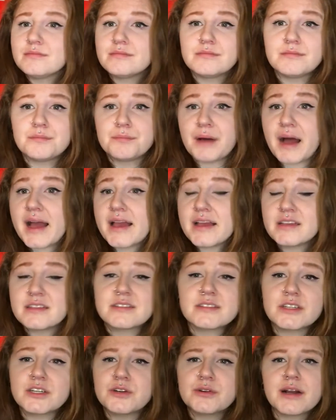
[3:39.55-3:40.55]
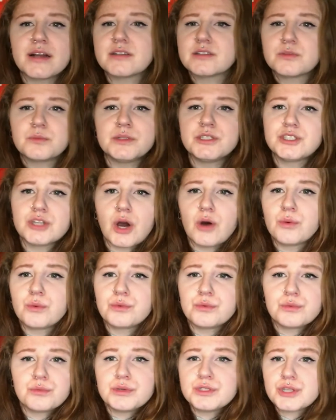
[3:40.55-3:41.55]
buying cigarettes. We don't
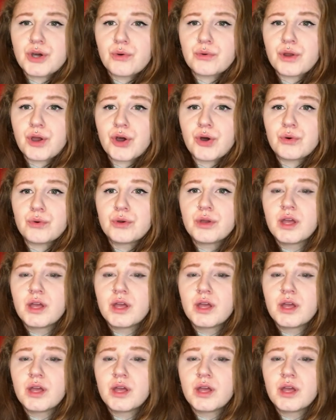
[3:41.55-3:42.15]
know.